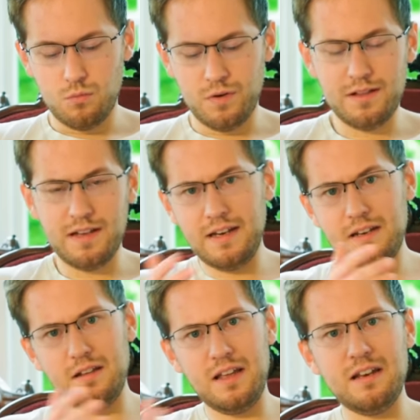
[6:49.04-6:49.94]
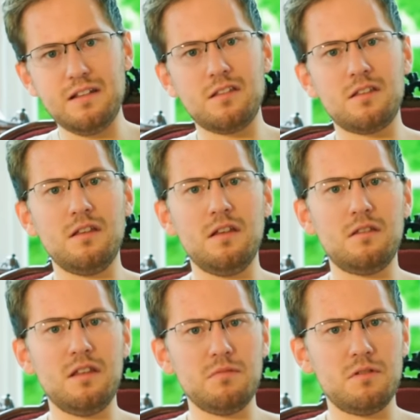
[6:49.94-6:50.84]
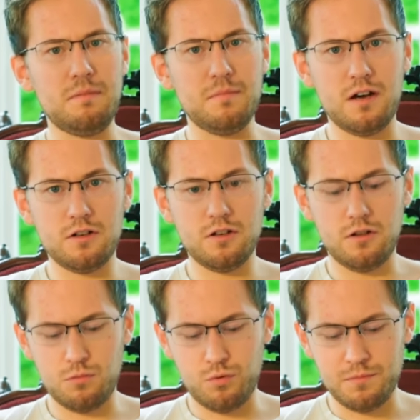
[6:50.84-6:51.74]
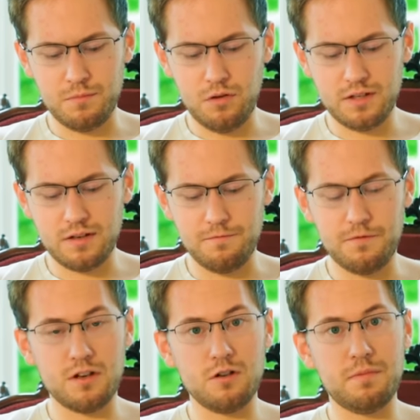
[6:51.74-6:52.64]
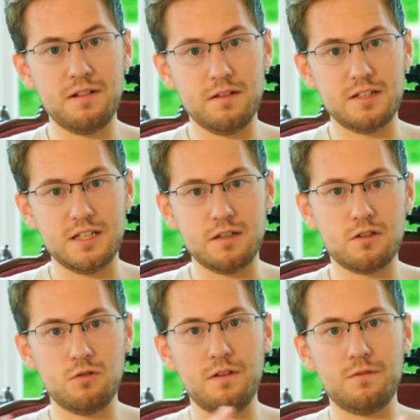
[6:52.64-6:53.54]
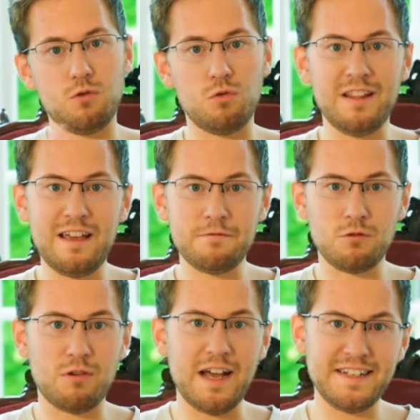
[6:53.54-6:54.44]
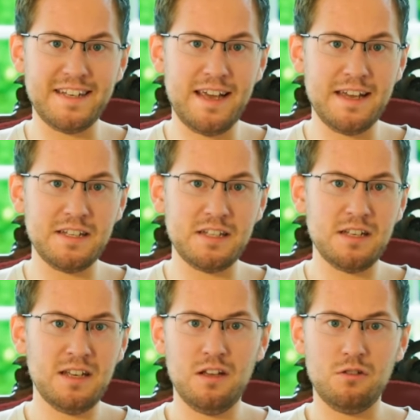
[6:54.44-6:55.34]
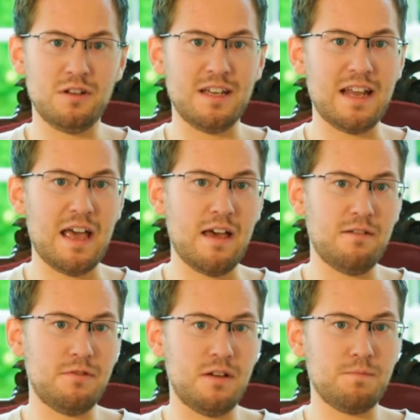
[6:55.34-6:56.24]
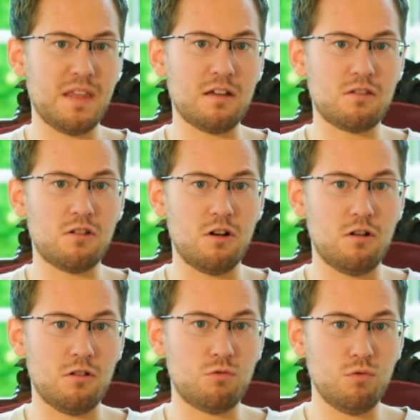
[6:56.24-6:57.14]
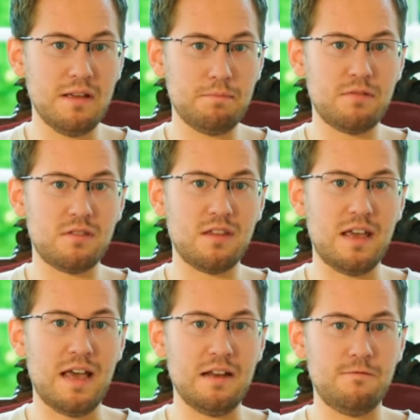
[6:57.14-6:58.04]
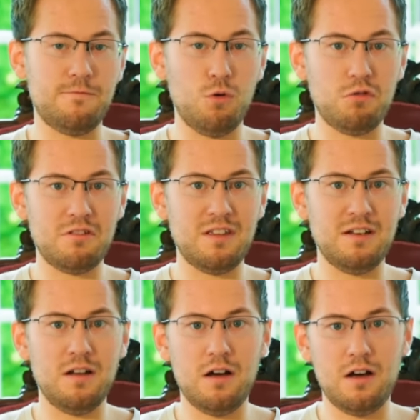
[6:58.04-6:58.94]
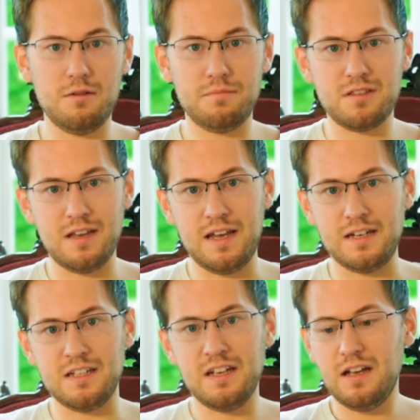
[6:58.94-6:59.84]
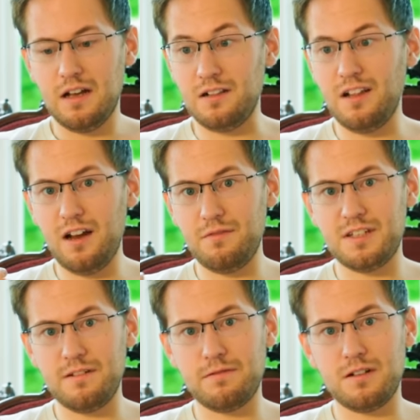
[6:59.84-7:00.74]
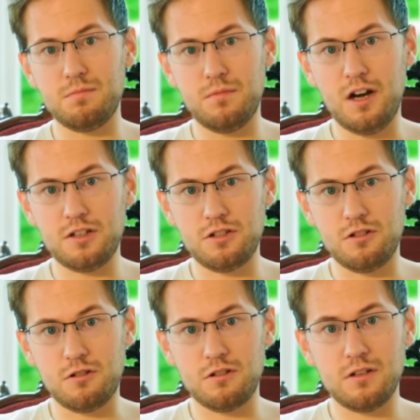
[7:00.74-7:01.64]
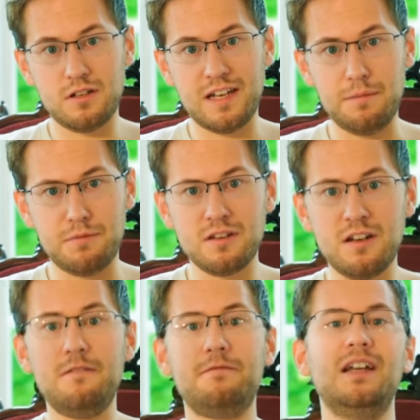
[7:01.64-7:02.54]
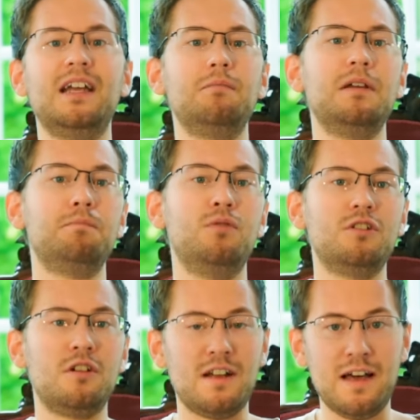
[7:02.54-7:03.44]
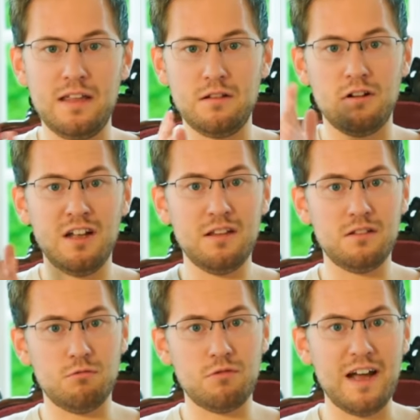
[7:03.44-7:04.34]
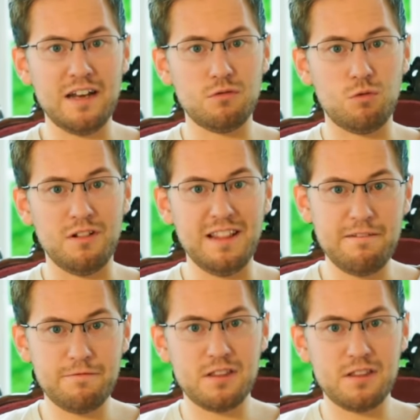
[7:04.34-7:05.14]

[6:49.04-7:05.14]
Well, and it and it uh, seems to be modular with multi-configurability, so if you're left or right-handed, you can have um, external grips and focusing knobs and a lot of different modular type stuff that can be put on either the right or left